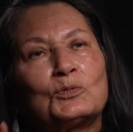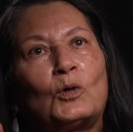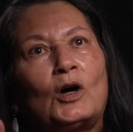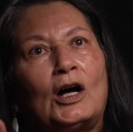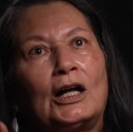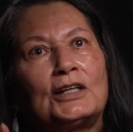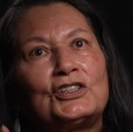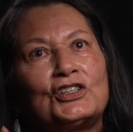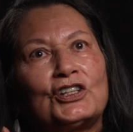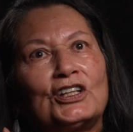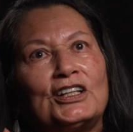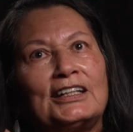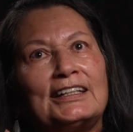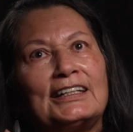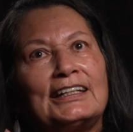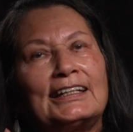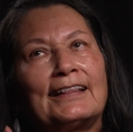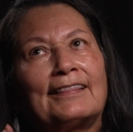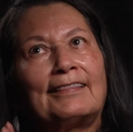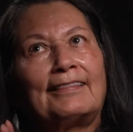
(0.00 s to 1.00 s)

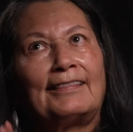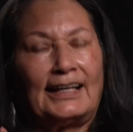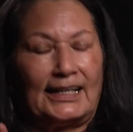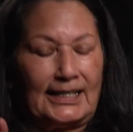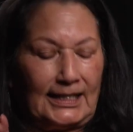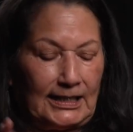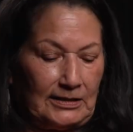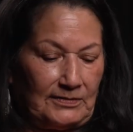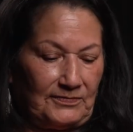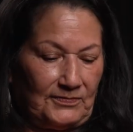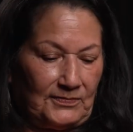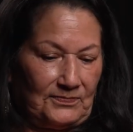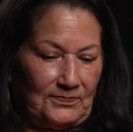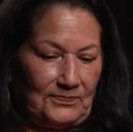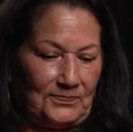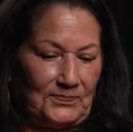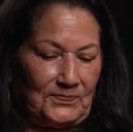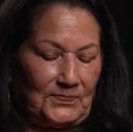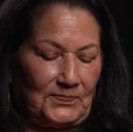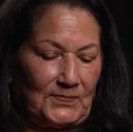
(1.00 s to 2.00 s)
watching the
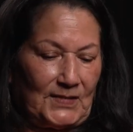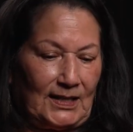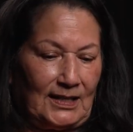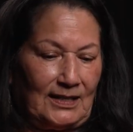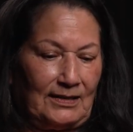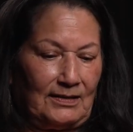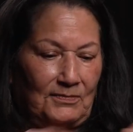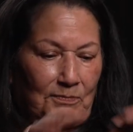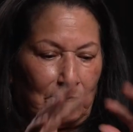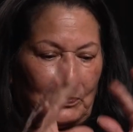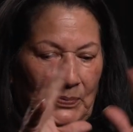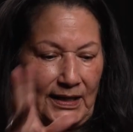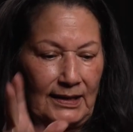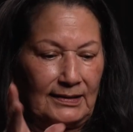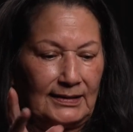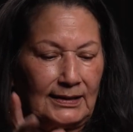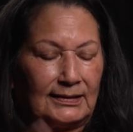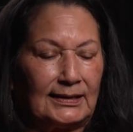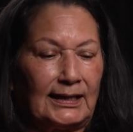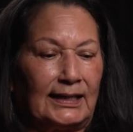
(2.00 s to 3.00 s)
bid
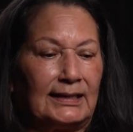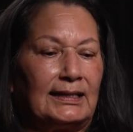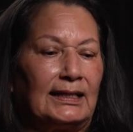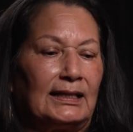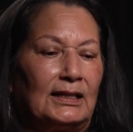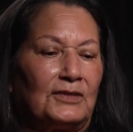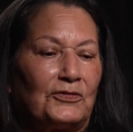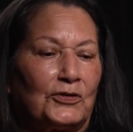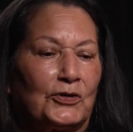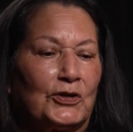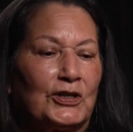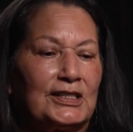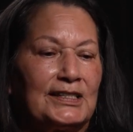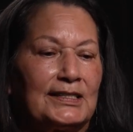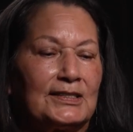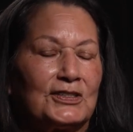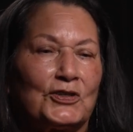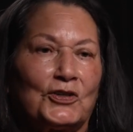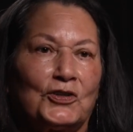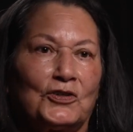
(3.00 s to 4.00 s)
that they did for his
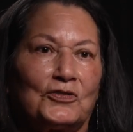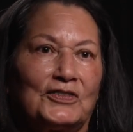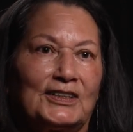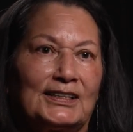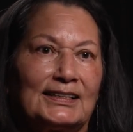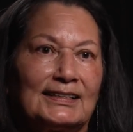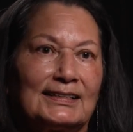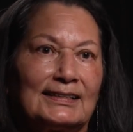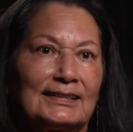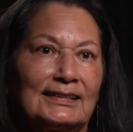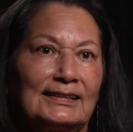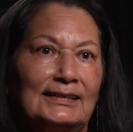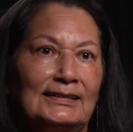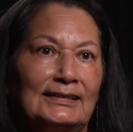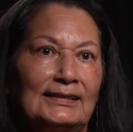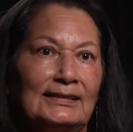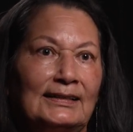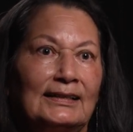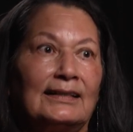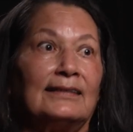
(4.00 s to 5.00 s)
service.
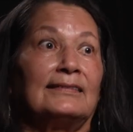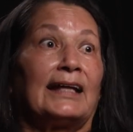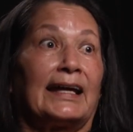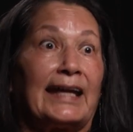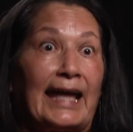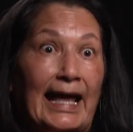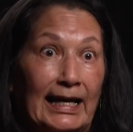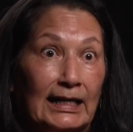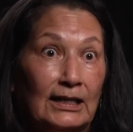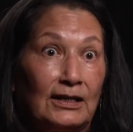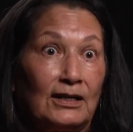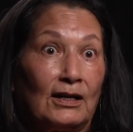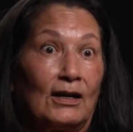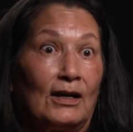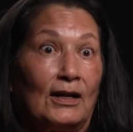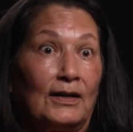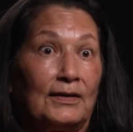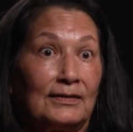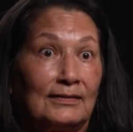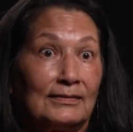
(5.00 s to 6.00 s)
And they had it
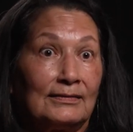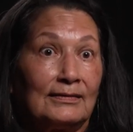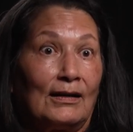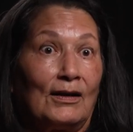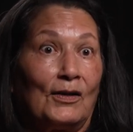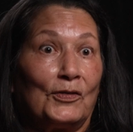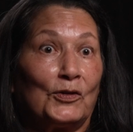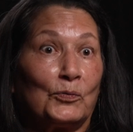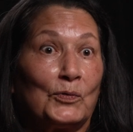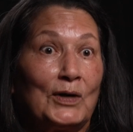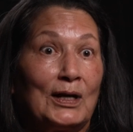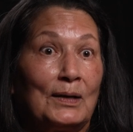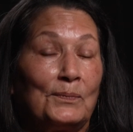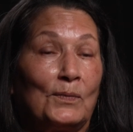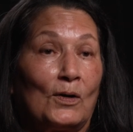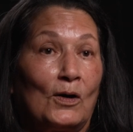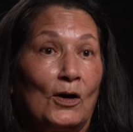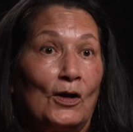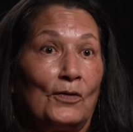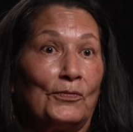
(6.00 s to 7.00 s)
on the
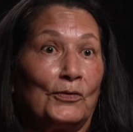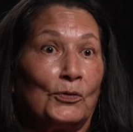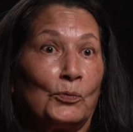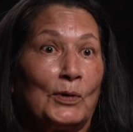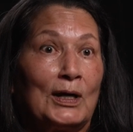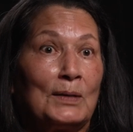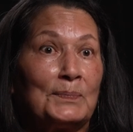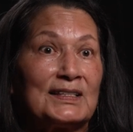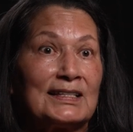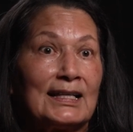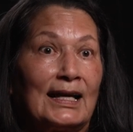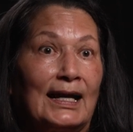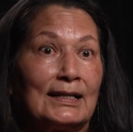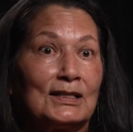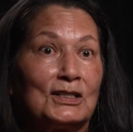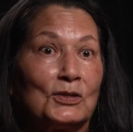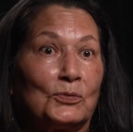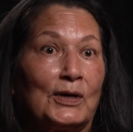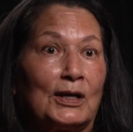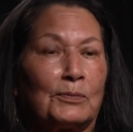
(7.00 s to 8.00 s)
website
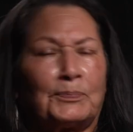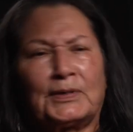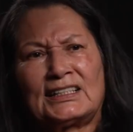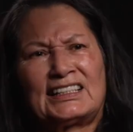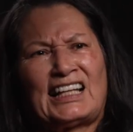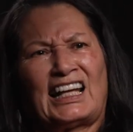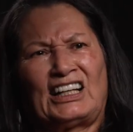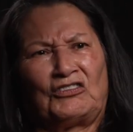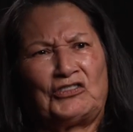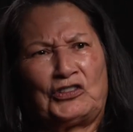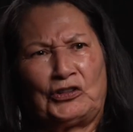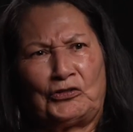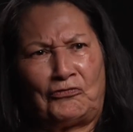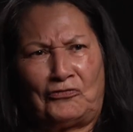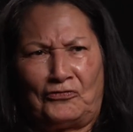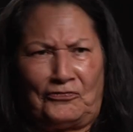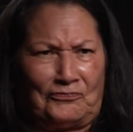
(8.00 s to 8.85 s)
to where, because I don't do